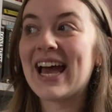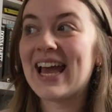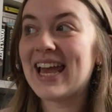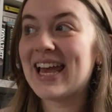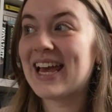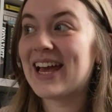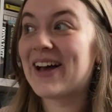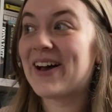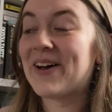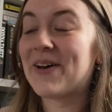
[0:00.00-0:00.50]

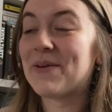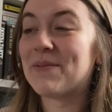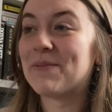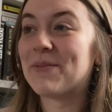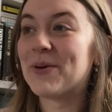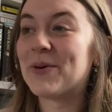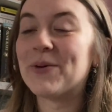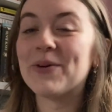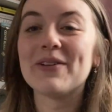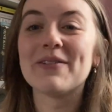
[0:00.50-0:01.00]

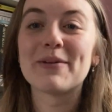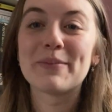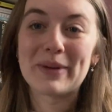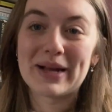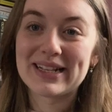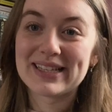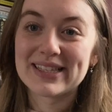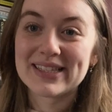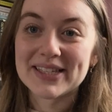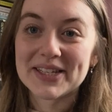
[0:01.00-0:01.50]
um, all of the
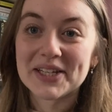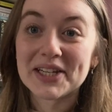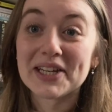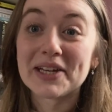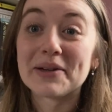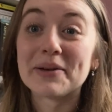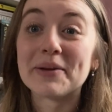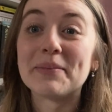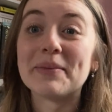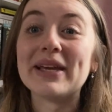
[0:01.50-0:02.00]
patterns are
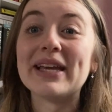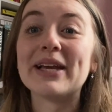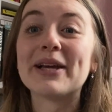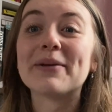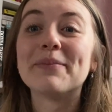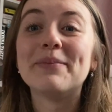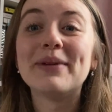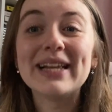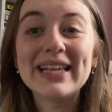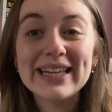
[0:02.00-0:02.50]
going to be
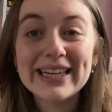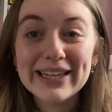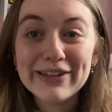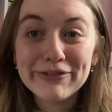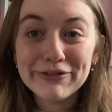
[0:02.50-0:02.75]
completely